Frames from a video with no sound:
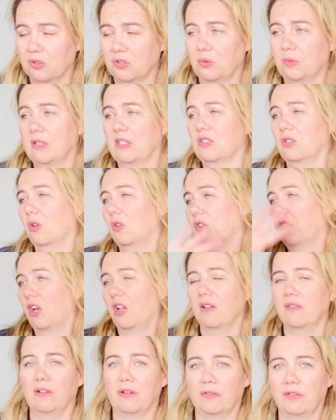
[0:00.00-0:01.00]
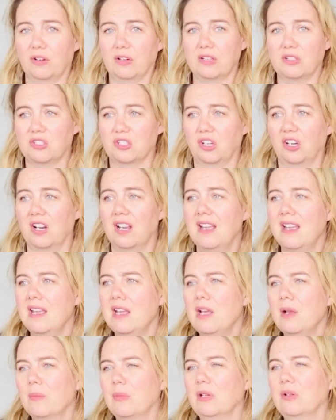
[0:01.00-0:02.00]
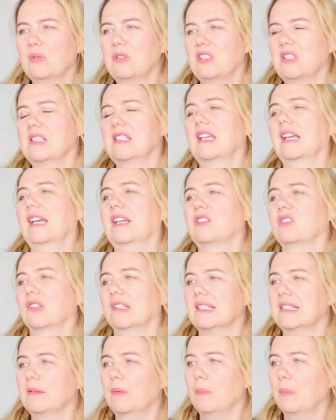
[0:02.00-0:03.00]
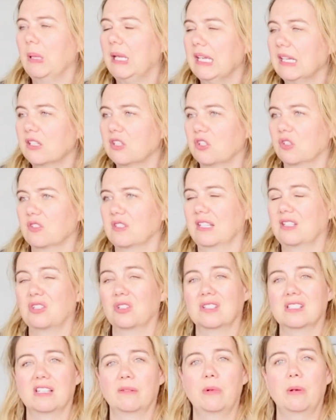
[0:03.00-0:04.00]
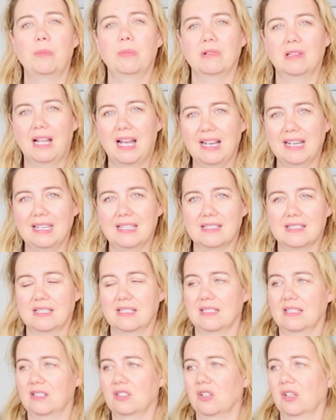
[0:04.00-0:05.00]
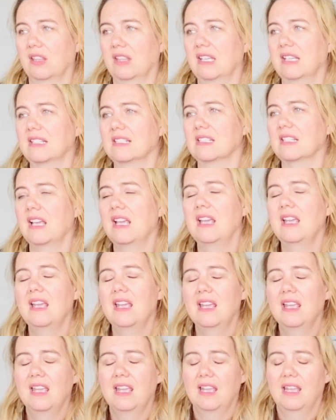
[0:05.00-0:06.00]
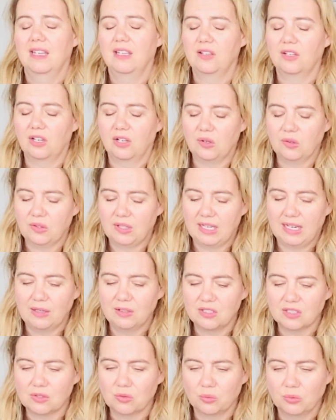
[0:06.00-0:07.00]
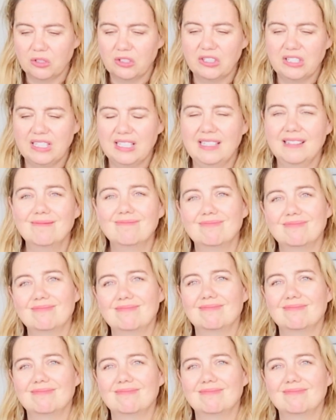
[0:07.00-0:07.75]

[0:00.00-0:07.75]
So we sold all of our furniture, but it was just like, I took some pictures. I took some appliances. I took things, you know, that I just really,